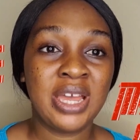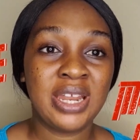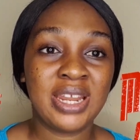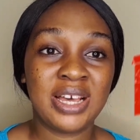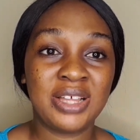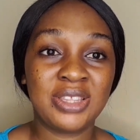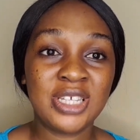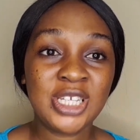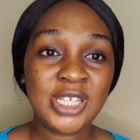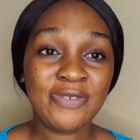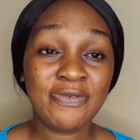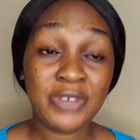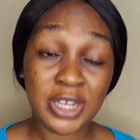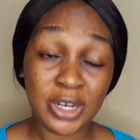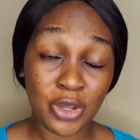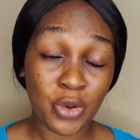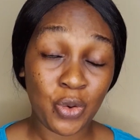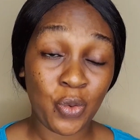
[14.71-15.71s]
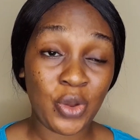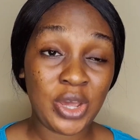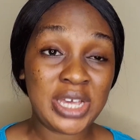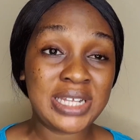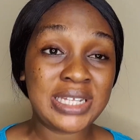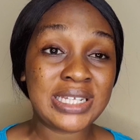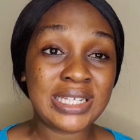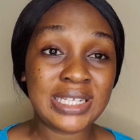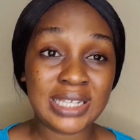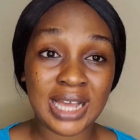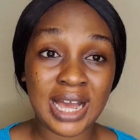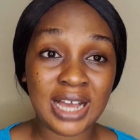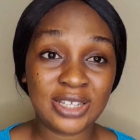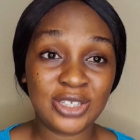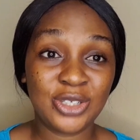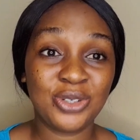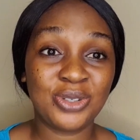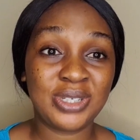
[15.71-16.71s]
Now, this video is
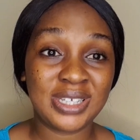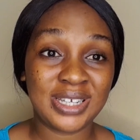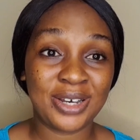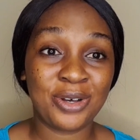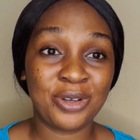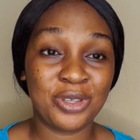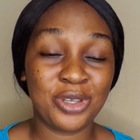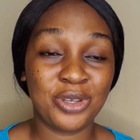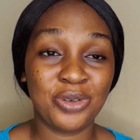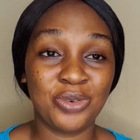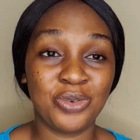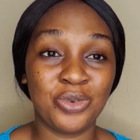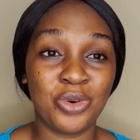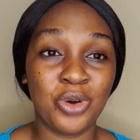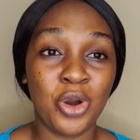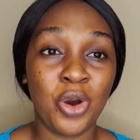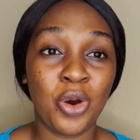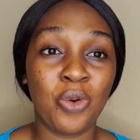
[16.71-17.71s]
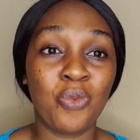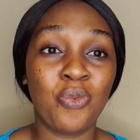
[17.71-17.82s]
not to tell you